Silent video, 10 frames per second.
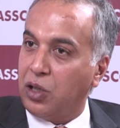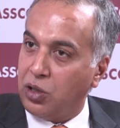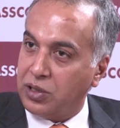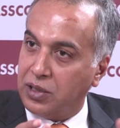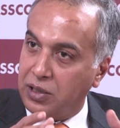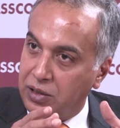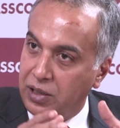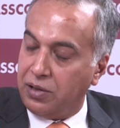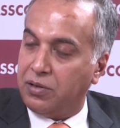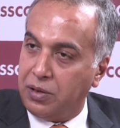yours?
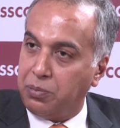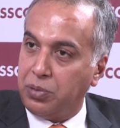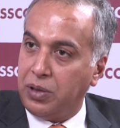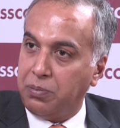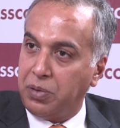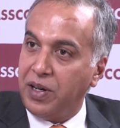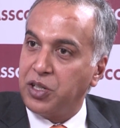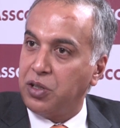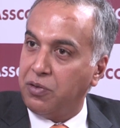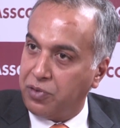The
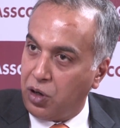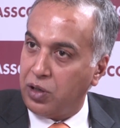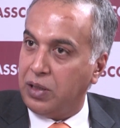prevention of fraud,